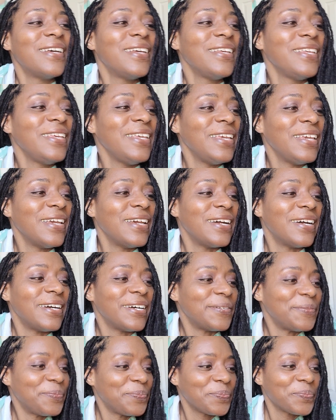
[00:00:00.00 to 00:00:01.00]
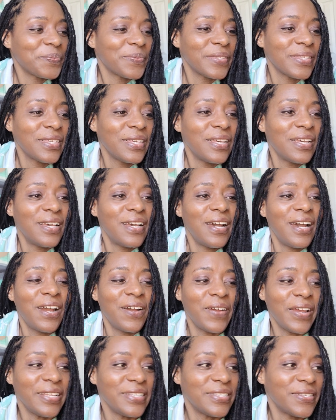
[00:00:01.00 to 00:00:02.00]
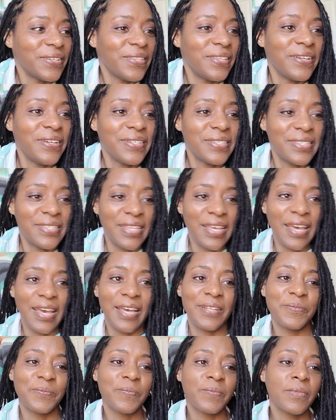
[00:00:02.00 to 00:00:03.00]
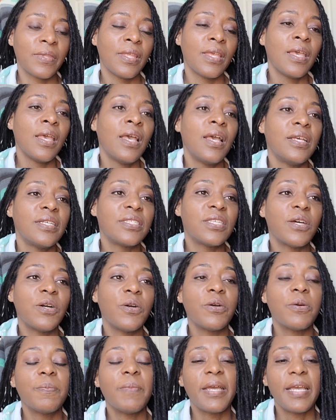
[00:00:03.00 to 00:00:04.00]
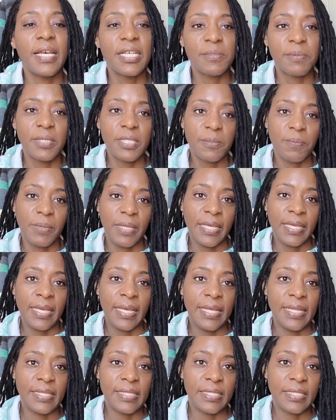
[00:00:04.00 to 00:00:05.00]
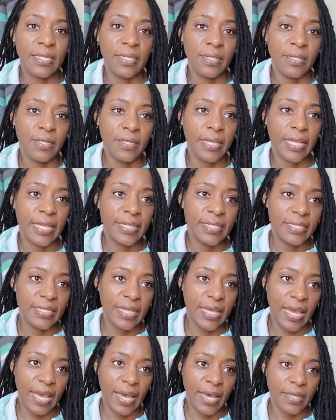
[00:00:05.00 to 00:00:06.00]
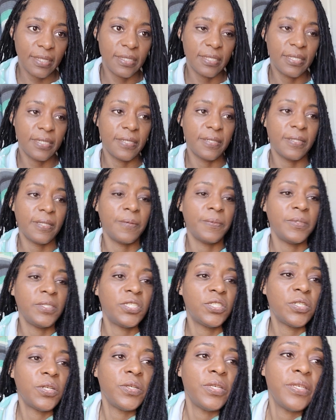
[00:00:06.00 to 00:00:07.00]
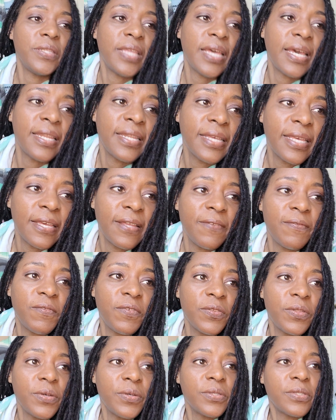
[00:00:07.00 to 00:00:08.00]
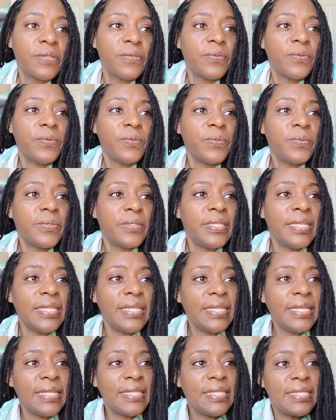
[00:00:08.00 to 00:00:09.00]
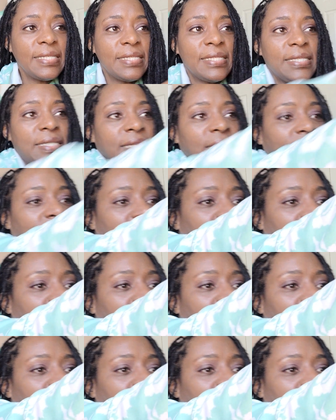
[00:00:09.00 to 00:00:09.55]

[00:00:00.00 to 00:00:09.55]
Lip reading: Yeah. All right, so there's that. So my husband's blanket is still intact. Let me show you that again for those who didn't get to see